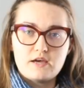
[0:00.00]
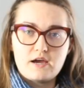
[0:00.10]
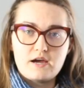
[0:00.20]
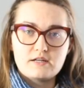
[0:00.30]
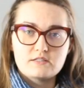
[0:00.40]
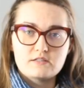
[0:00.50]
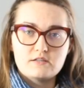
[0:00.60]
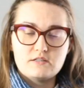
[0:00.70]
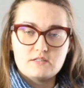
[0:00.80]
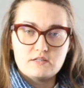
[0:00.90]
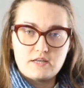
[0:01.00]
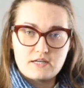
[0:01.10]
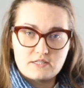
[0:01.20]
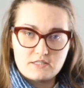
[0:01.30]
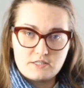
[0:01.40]
that
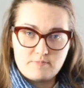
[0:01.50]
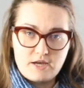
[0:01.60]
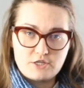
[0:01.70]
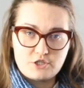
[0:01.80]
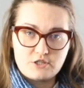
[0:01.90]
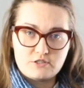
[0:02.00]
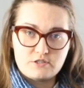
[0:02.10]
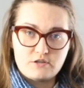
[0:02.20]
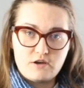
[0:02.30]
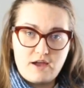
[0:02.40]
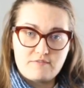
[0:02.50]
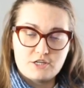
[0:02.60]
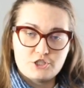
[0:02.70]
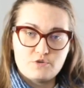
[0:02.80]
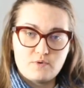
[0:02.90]
celiac disease patients have an
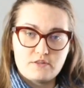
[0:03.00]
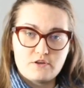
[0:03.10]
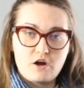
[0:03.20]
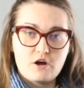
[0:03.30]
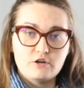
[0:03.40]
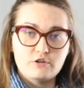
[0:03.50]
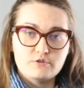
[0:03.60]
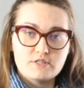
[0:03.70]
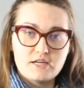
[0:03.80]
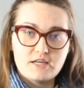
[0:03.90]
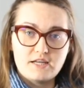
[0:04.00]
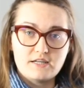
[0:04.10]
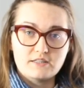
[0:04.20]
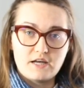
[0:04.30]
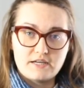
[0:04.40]
issue with are glutenin
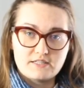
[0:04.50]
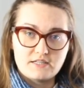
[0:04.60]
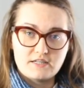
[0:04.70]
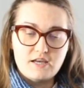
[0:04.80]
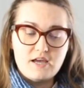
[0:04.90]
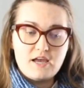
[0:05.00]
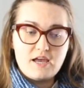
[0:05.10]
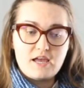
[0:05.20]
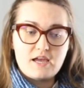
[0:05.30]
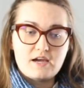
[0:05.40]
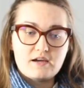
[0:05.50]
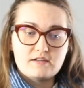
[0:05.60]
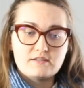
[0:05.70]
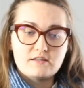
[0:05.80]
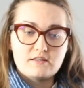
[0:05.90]
and gliadin.
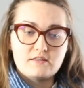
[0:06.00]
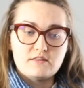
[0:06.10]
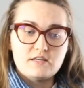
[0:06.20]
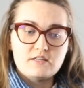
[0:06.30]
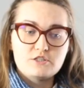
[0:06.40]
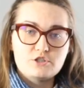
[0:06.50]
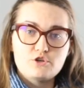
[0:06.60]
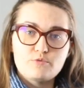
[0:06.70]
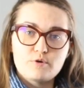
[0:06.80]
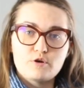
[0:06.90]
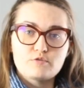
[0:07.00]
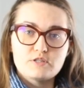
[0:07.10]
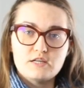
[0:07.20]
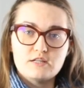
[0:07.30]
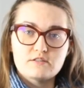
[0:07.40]
And these two
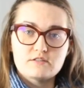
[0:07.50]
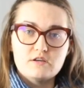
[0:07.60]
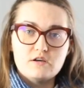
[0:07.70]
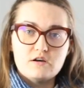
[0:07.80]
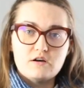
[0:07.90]
proteins